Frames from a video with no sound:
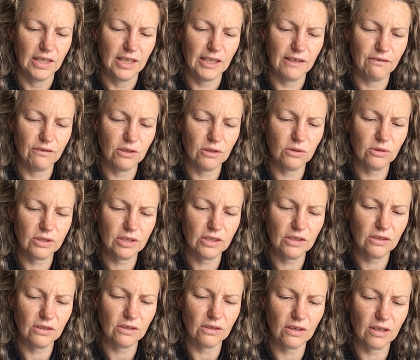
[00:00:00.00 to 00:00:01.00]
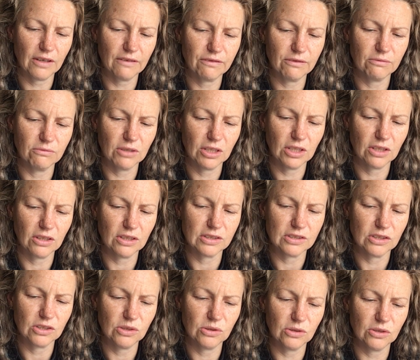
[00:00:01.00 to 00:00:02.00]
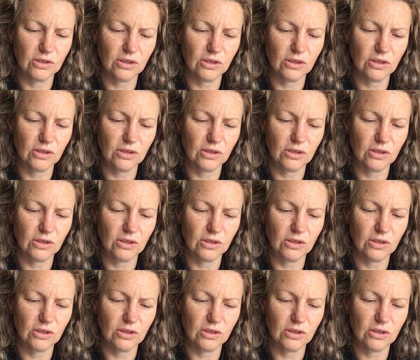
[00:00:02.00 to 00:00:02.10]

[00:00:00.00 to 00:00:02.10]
If you look at your life and realize that you